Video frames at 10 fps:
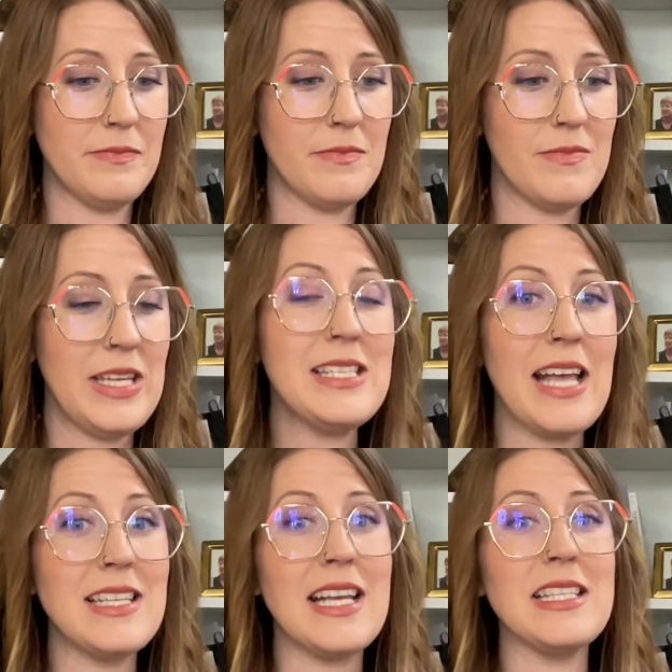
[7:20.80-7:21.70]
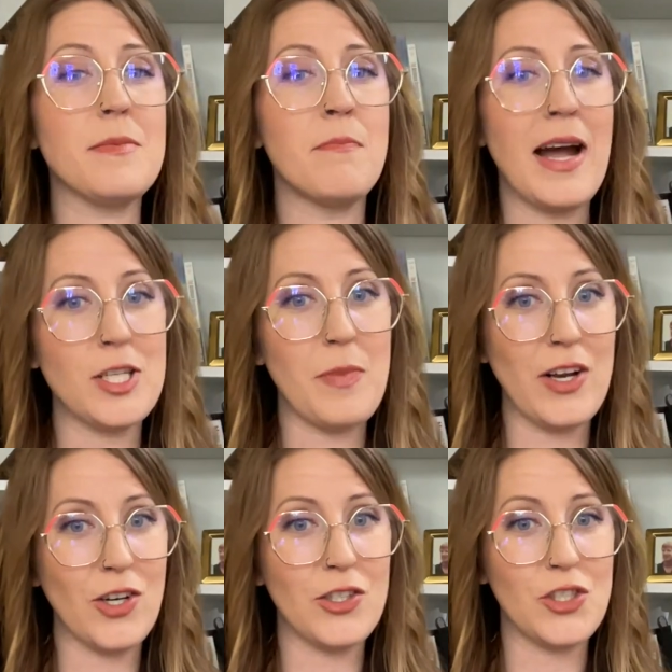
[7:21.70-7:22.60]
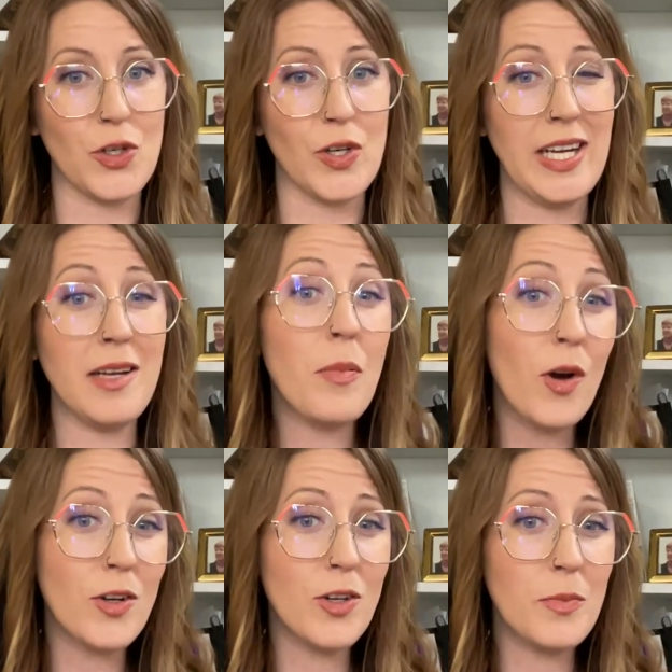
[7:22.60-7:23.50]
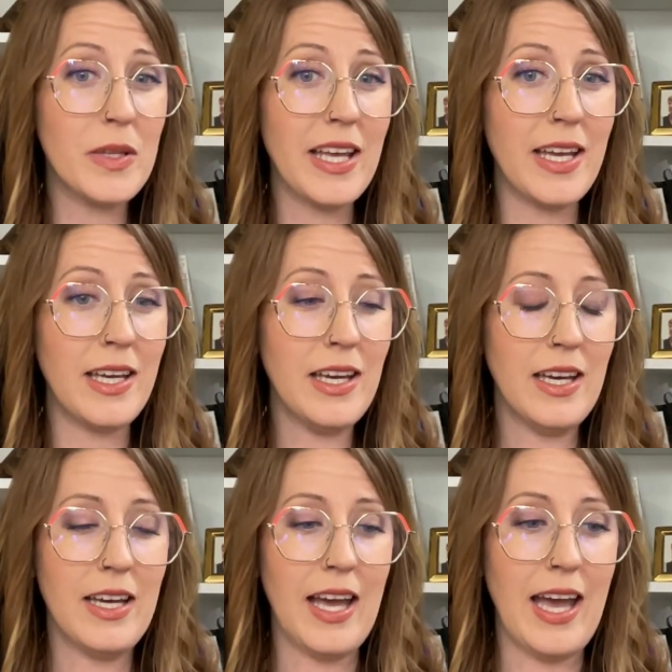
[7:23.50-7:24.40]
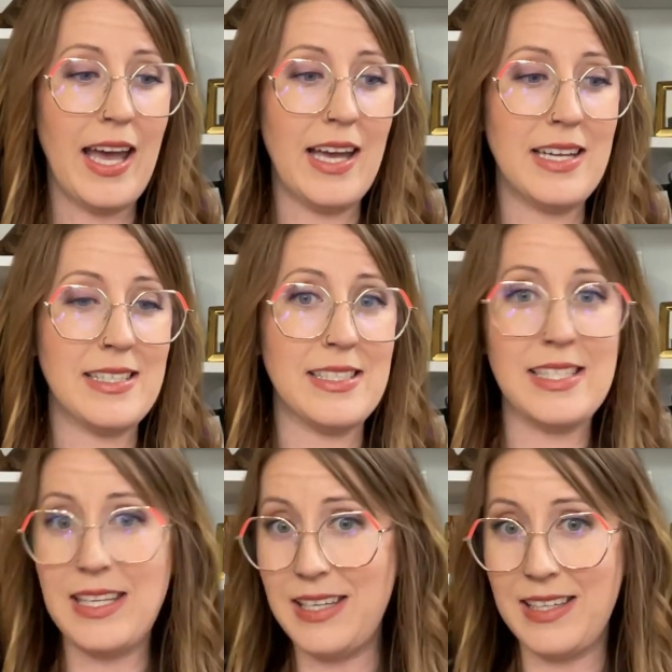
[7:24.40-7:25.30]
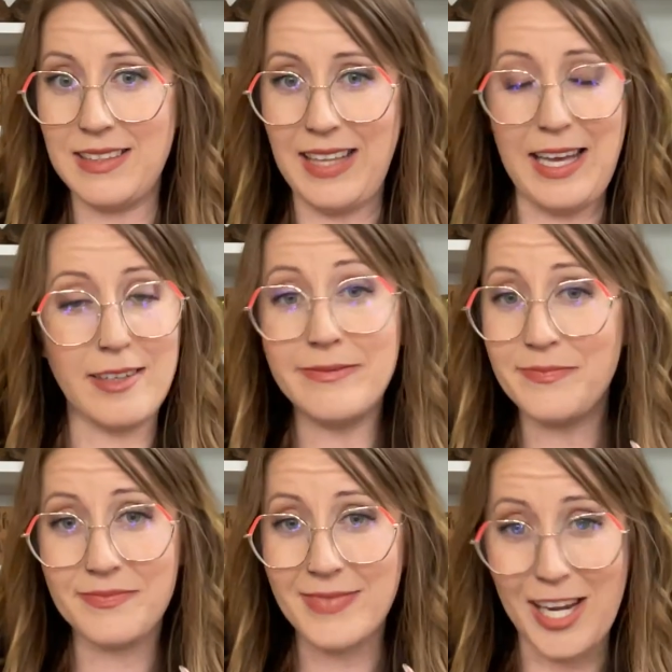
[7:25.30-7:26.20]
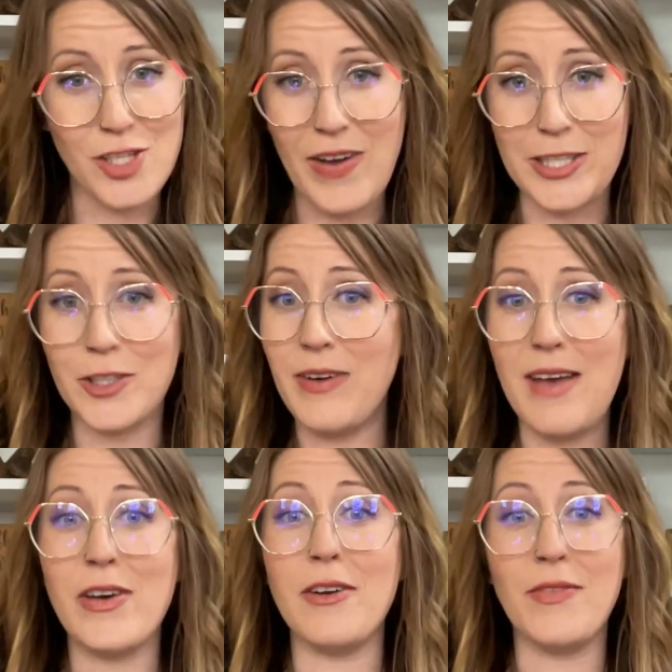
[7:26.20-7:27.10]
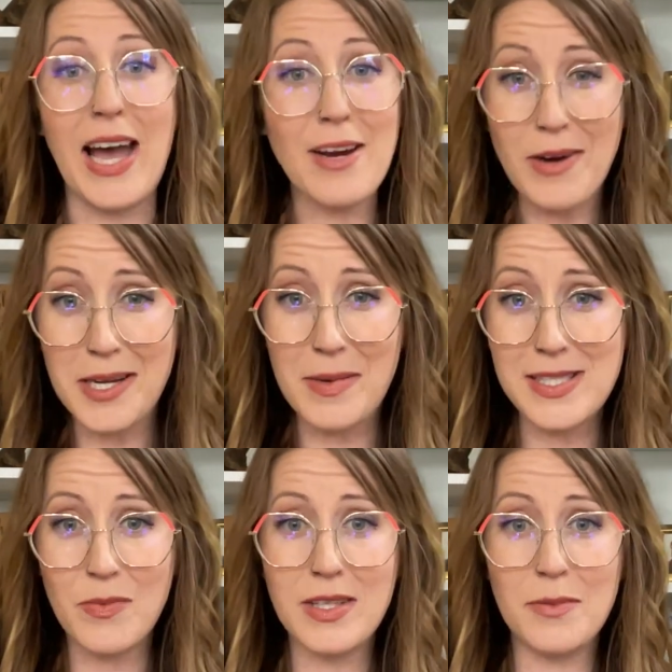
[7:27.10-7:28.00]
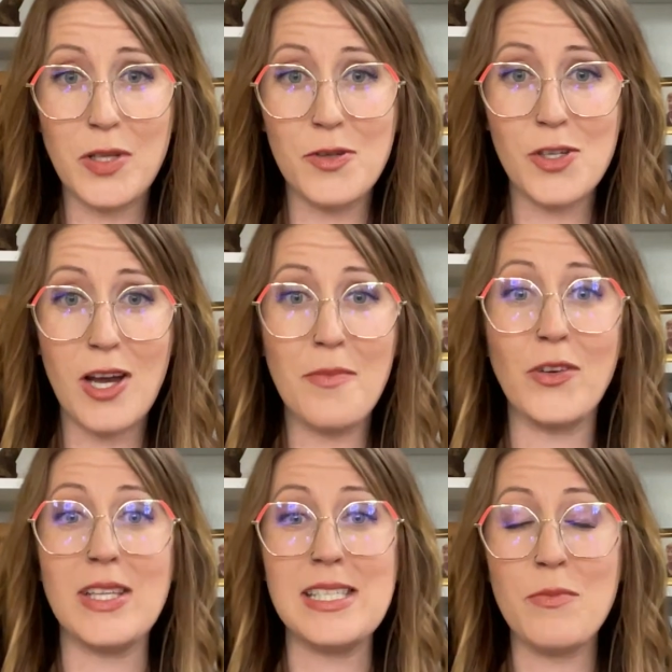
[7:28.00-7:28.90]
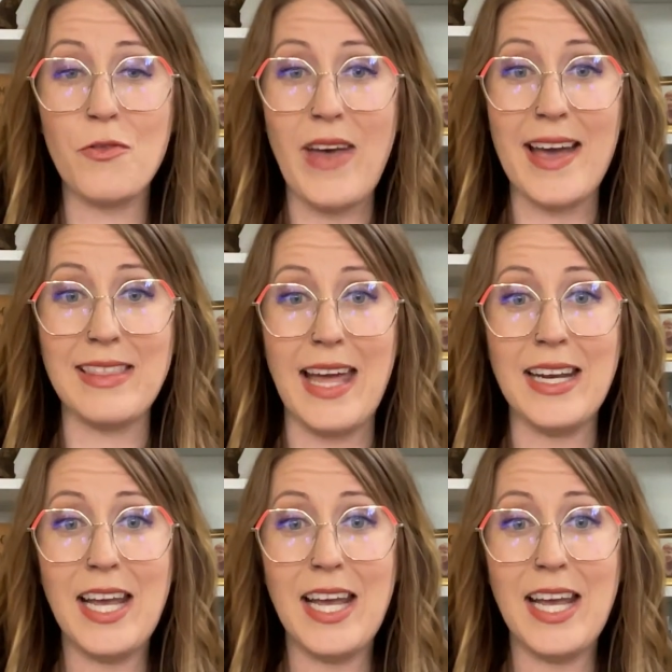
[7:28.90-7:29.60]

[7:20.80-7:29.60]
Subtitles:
He says it's much better during partnered play, and he gush factor 5 out of 5 recommends it with a blowjob, for the simple fact that